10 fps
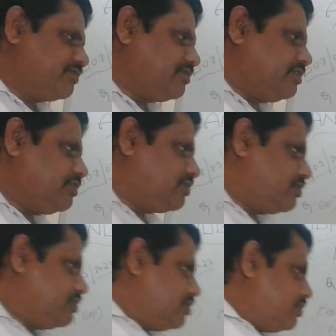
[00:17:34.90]
See,
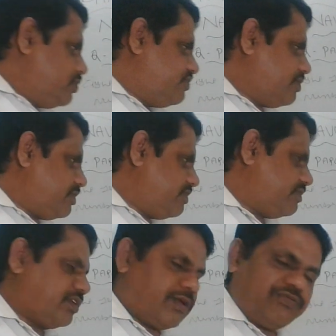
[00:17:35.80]
whichever
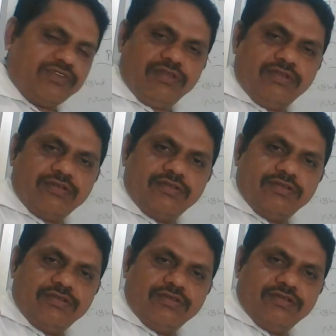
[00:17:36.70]
is the option,
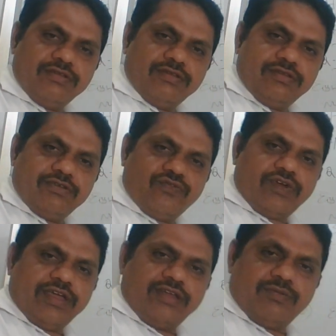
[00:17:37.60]

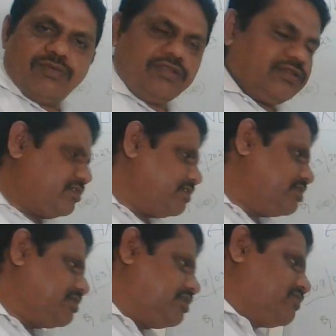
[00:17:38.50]
5 number,
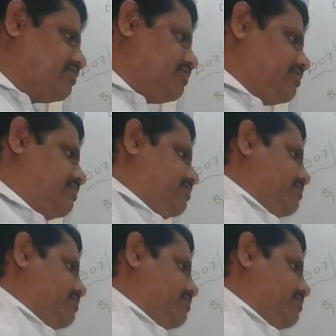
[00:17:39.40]
this.